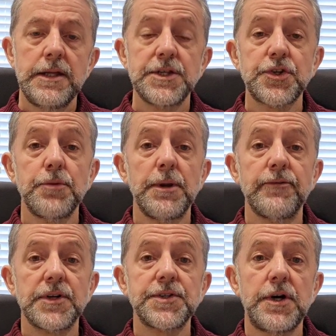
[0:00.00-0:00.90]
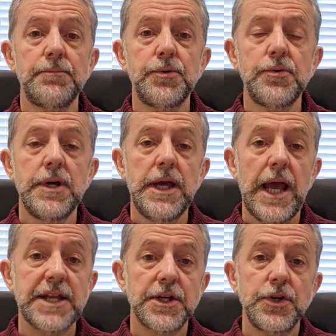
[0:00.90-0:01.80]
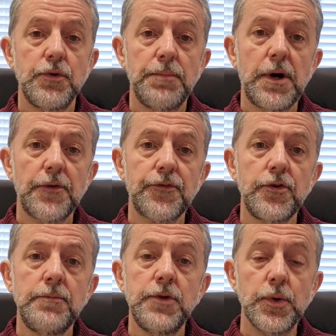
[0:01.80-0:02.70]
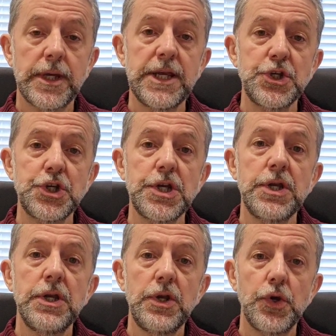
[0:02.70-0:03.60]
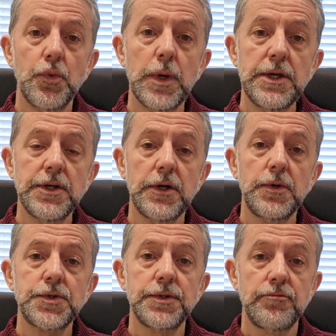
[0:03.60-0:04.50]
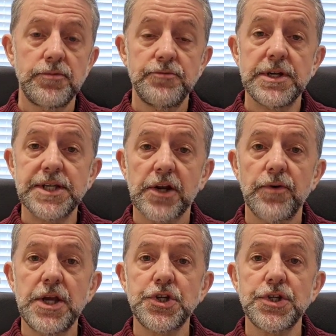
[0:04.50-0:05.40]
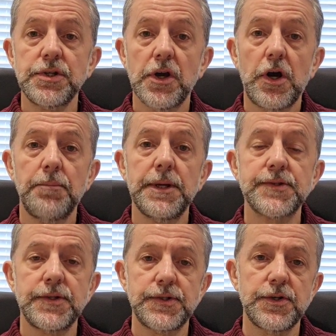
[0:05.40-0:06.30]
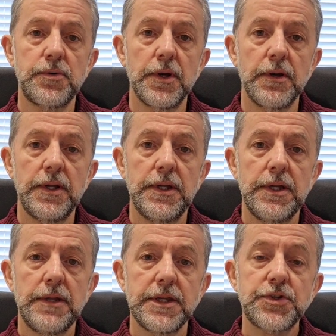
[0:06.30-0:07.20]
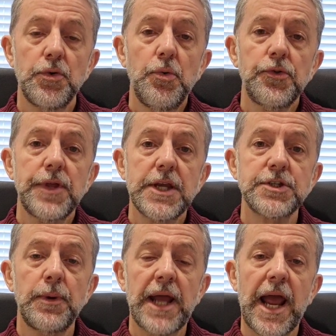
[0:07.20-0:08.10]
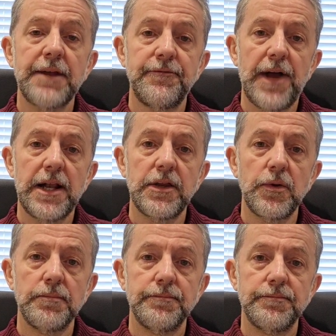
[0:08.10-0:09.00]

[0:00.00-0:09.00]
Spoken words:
This could be, for example, adding a new bathroom, new kitchen, new windows, redecoration, carpets, and so on. These are all things that will add value.